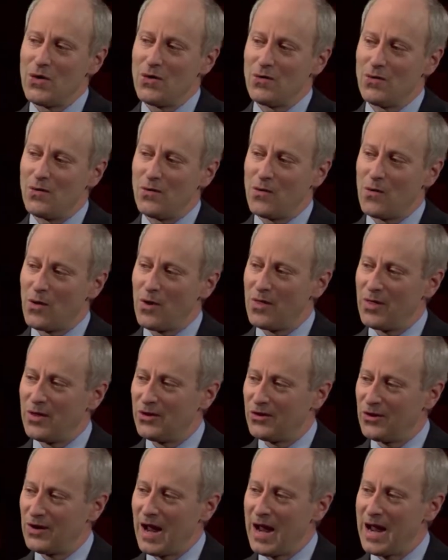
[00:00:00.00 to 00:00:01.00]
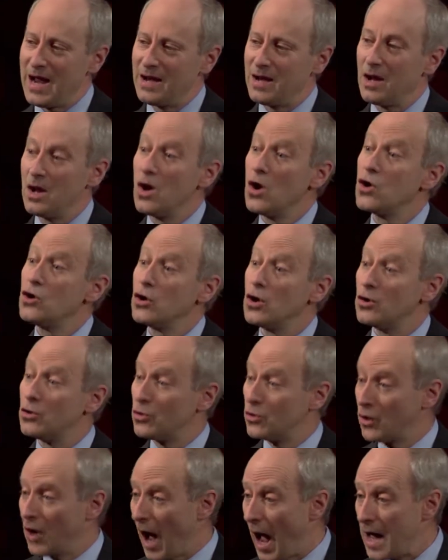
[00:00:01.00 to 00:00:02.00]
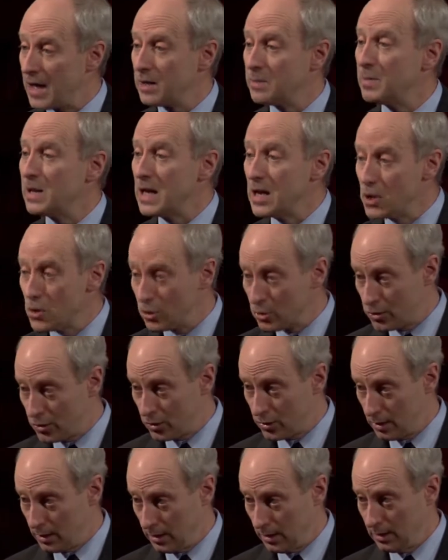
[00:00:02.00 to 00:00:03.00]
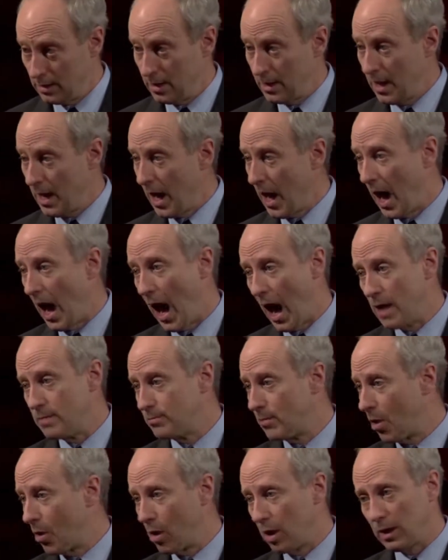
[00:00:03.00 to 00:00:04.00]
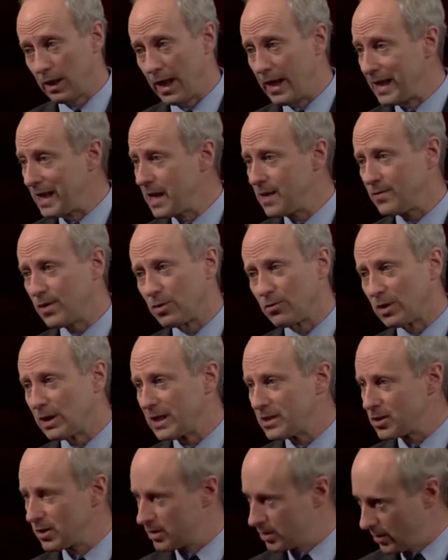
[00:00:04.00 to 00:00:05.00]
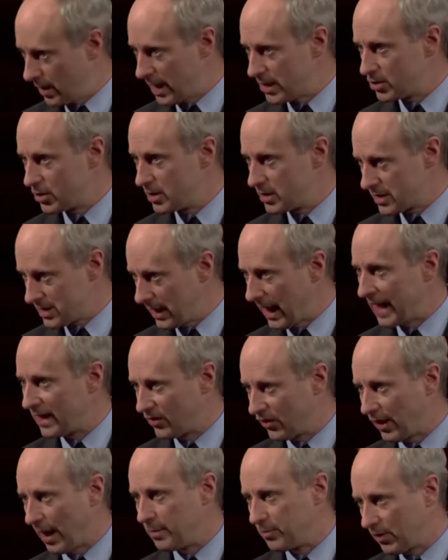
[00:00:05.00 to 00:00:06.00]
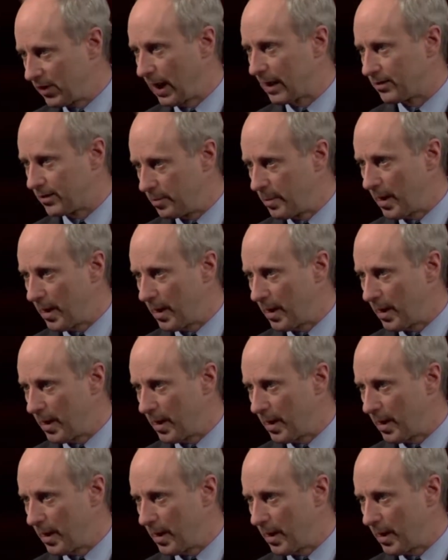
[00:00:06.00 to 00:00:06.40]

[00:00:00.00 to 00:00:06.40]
for the state to try to be neutral on moral and even religious questions like same sex